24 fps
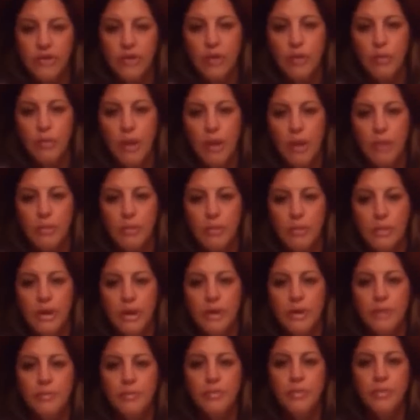the Czech
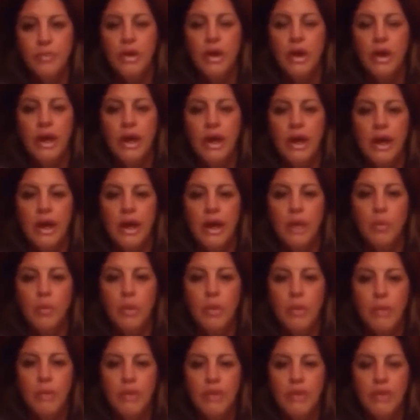Republic,
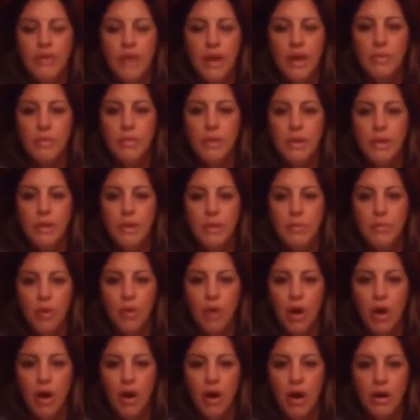and we met them in
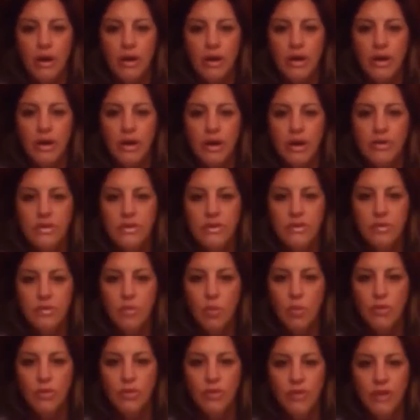Prague and did
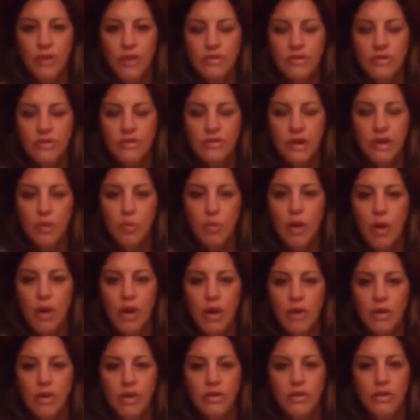some more sightseeing
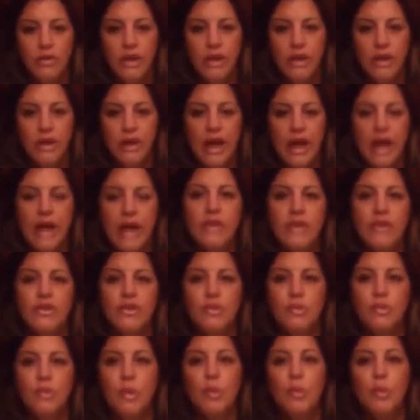while the egg
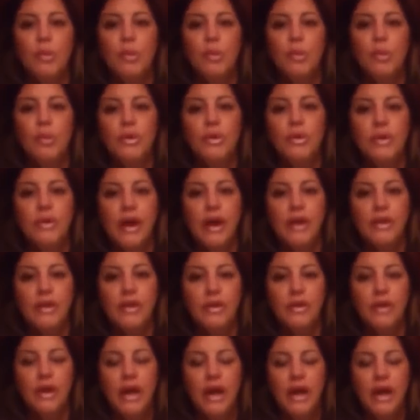and the sperm were put
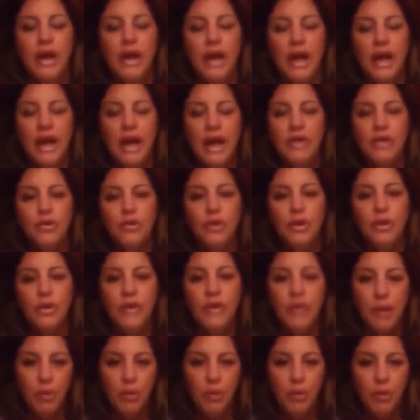together. And
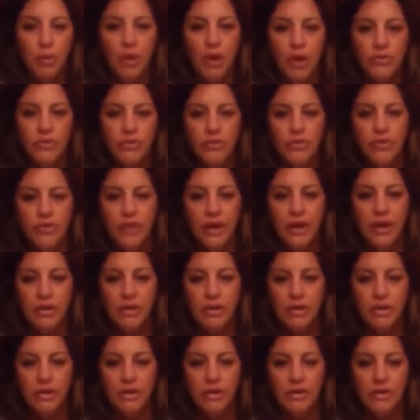during that process,
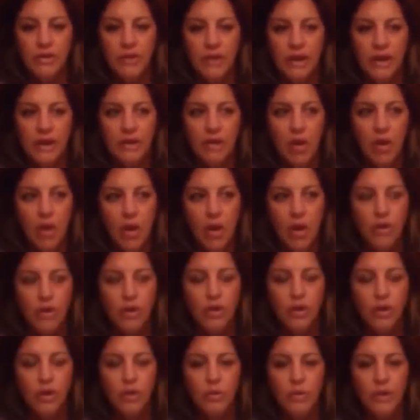they
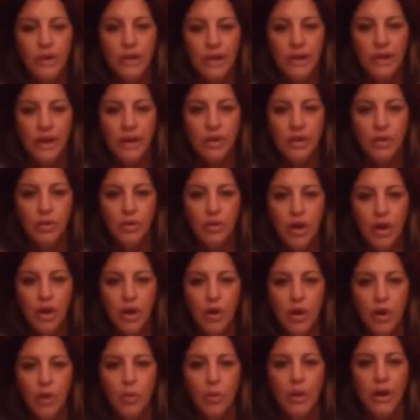call you and they let you
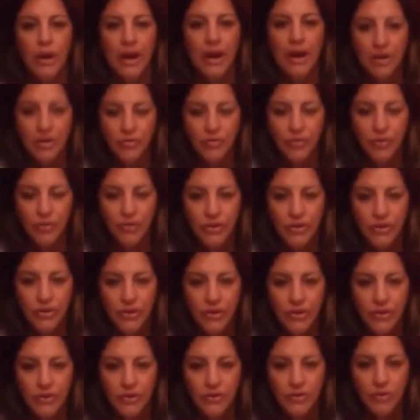know
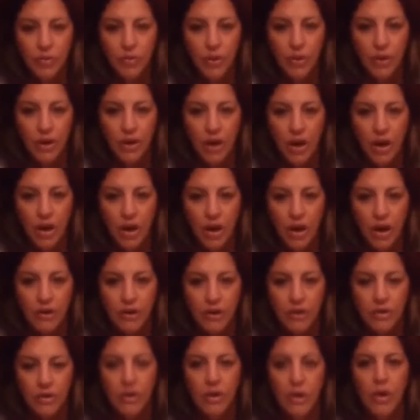everything that's going
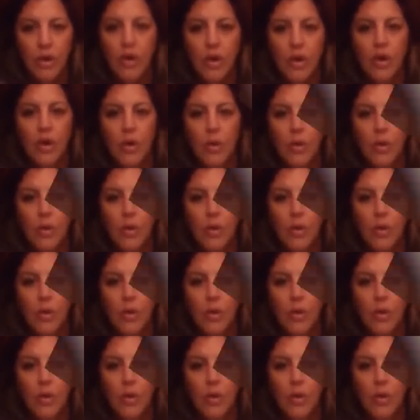on.